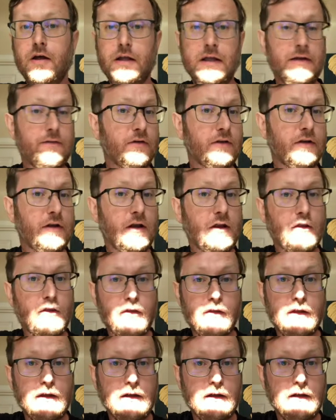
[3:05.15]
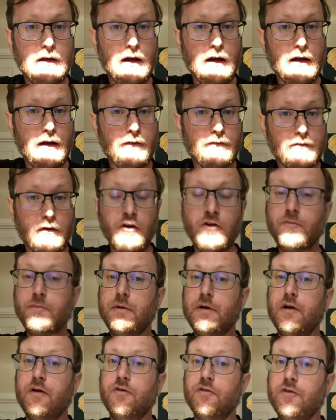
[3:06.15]
even the uh, fresh
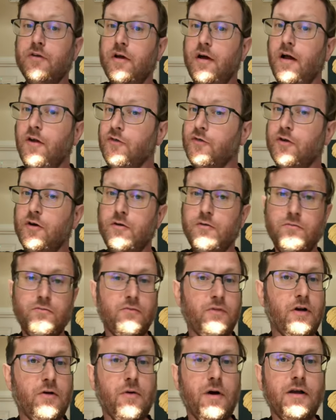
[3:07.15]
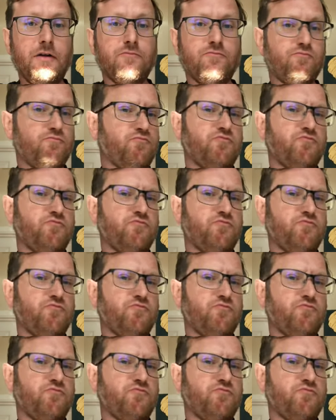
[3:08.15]
beers. Also, you know what?